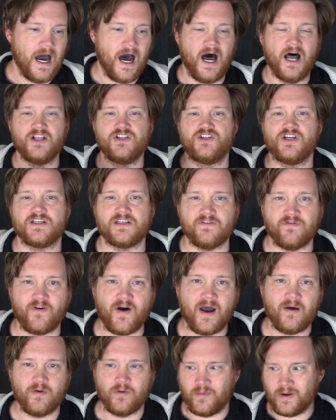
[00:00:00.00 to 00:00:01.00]

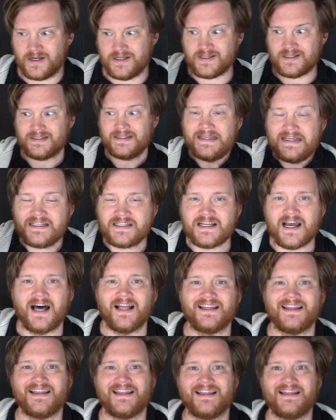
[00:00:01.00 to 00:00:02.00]
unjustifiable, but is at least a
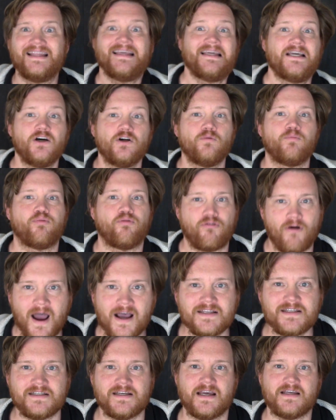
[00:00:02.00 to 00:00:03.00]
legal
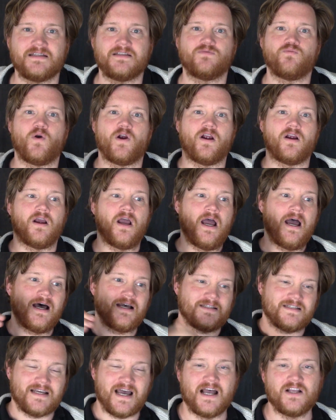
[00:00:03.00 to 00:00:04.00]
process where
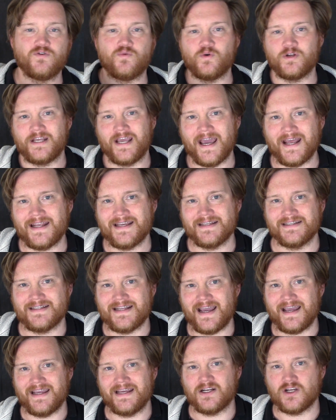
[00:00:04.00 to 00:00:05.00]
Assange would get his
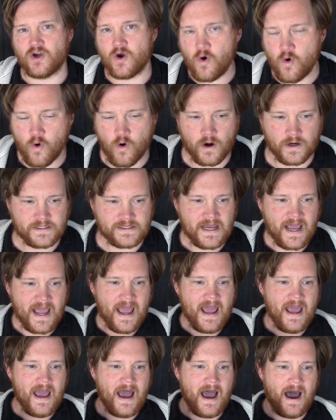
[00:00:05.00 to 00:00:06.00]
day in court.
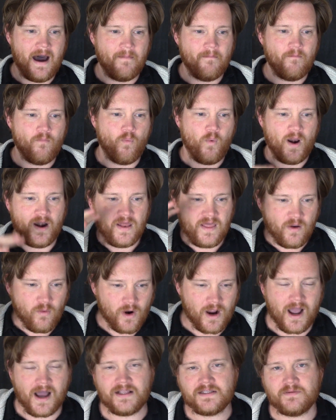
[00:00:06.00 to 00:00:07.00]
When they
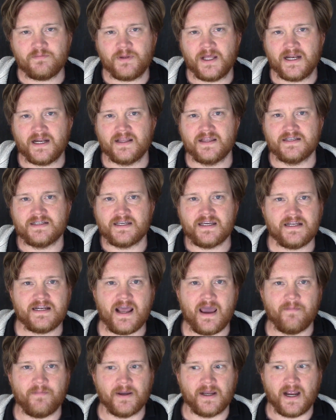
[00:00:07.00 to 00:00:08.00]
were contemplating this
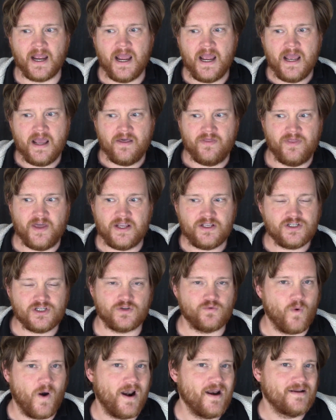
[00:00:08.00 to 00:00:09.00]
kidnapping, they
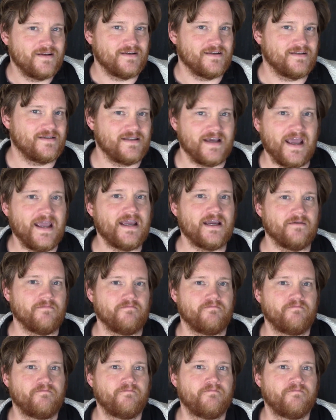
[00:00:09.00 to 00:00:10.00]
just wanted to take him.
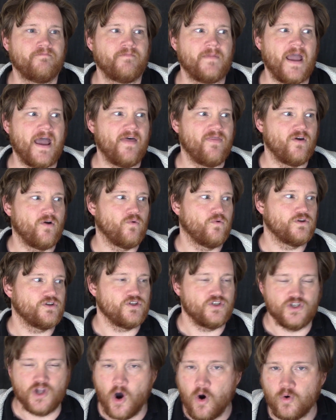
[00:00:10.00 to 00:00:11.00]
And there was
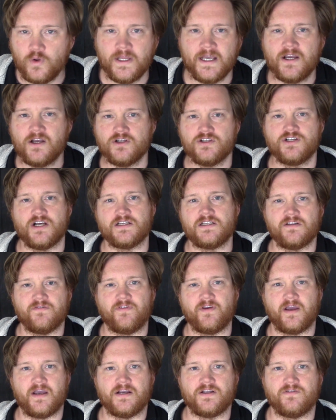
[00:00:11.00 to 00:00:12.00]
no legal
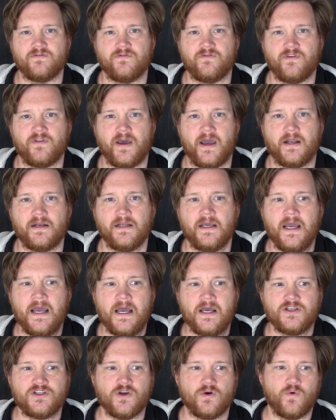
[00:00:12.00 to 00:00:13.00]
justification for that.
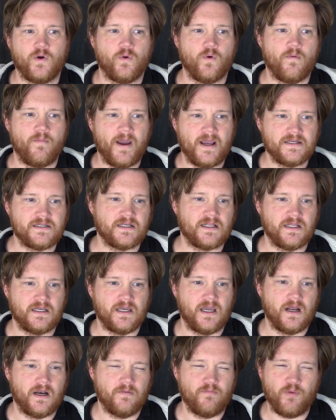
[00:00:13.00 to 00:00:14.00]
So we were basically
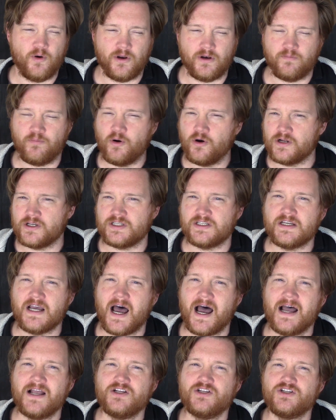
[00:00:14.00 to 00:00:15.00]
going to put
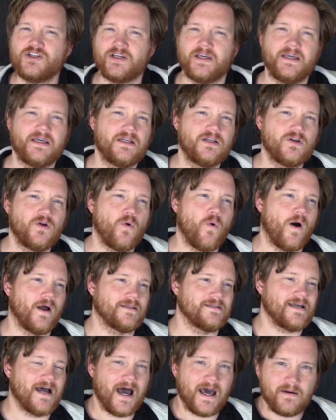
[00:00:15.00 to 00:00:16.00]
Assange in
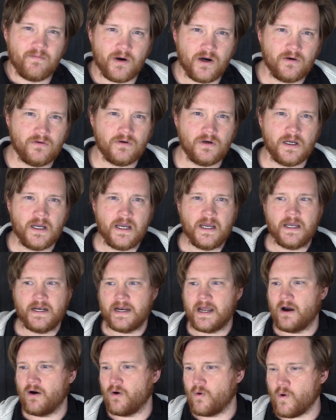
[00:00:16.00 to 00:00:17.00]
Guantanamo.
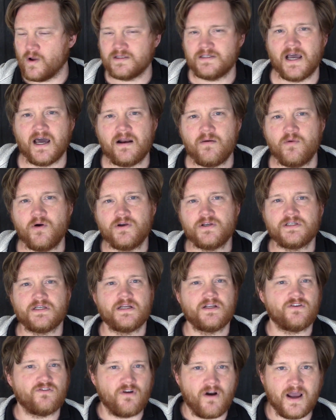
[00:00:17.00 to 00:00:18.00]
Now, Guantanamo is an
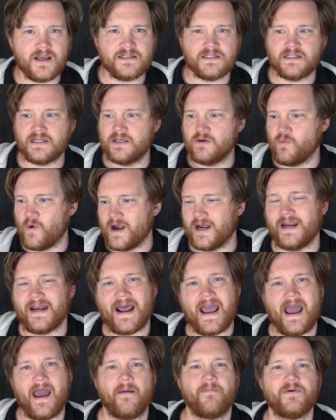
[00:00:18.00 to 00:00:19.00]
atrocity when it
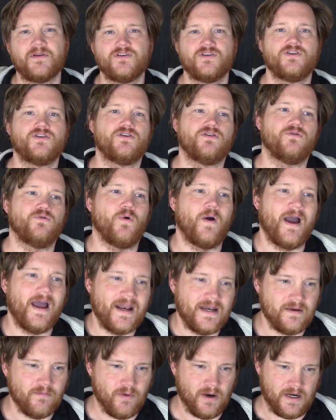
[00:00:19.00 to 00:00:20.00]
happens to
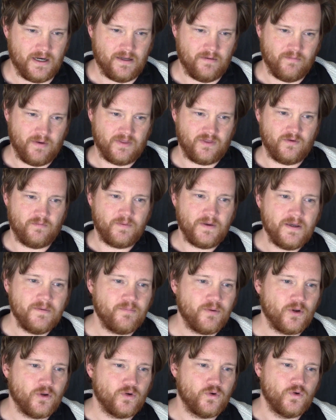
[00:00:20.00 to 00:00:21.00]
anybody. But the
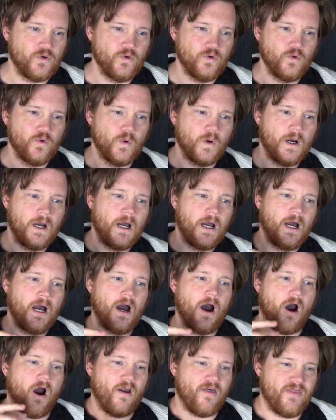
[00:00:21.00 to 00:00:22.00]
people who
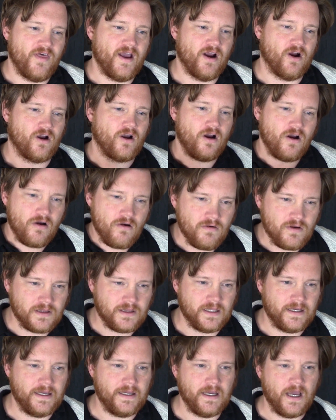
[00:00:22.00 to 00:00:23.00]
are there
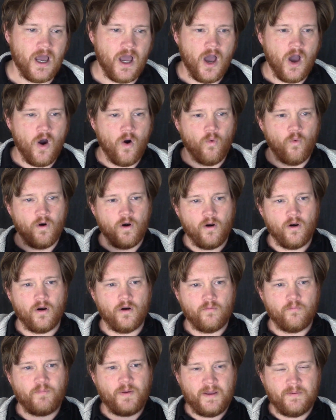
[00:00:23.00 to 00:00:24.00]
currently
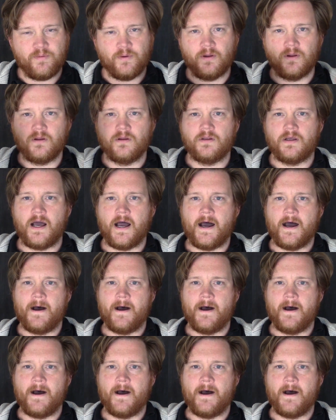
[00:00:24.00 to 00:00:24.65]
were people